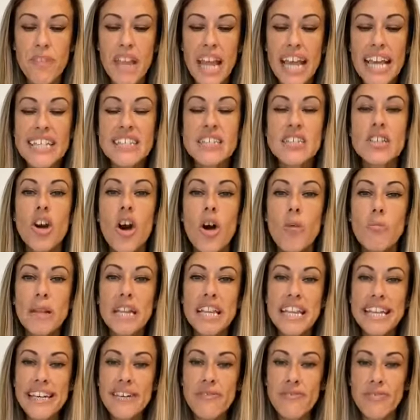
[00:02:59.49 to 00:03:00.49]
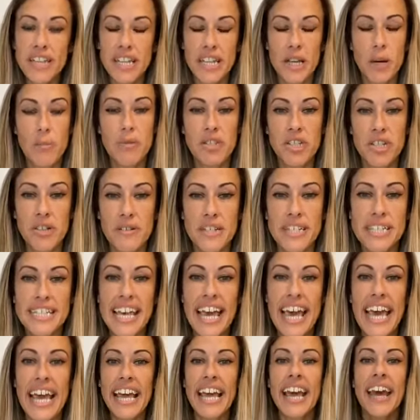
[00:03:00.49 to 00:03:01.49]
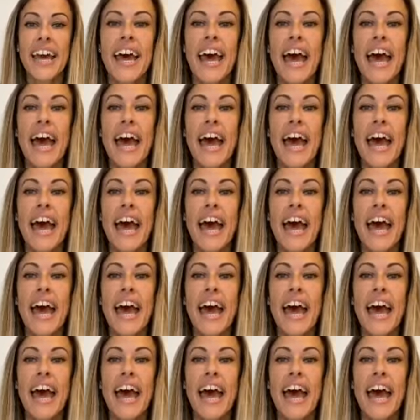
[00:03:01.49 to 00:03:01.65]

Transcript: is your belief in the opportunity.